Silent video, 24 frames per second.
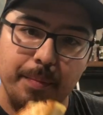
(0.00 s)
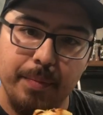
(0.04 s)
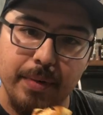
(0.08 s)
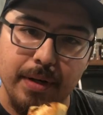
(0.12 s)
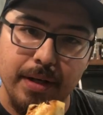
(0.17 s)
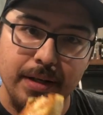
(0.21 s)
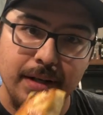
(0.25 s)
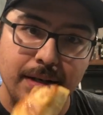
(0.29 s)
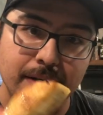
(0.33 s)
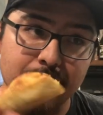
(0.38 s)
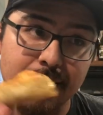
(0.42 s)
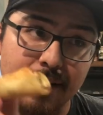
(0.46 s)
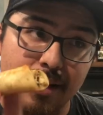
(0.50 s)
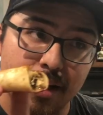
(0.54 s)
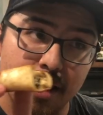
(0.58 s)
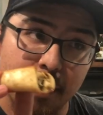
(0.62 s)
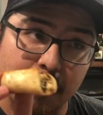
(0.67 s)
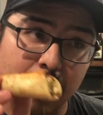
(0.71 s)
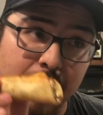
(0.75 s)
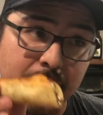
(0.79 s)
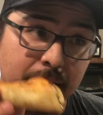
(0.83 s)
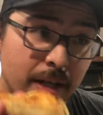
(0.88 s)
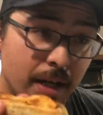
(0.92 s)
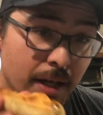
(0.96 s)
it doesn't come
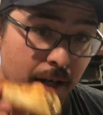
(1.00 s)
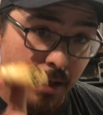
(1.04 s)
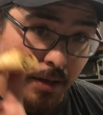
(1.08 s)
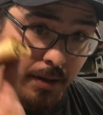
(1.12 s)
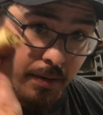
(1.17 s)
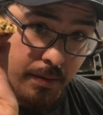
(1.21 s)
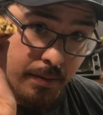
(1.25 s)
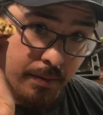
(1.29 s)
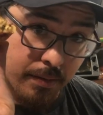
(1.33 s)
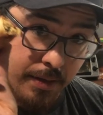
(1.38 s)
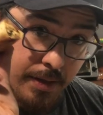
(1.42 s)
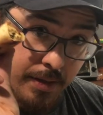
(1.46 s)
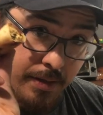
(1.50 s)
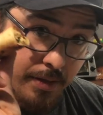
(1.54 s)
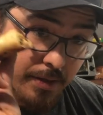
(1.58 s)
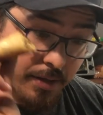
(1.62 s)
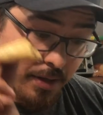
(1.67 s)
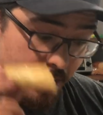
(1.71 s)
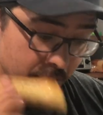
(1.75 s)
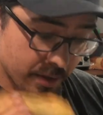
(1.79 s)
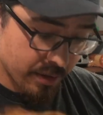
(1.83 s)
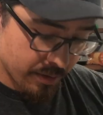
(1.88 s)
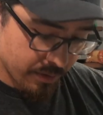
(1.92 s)
undone. This is good.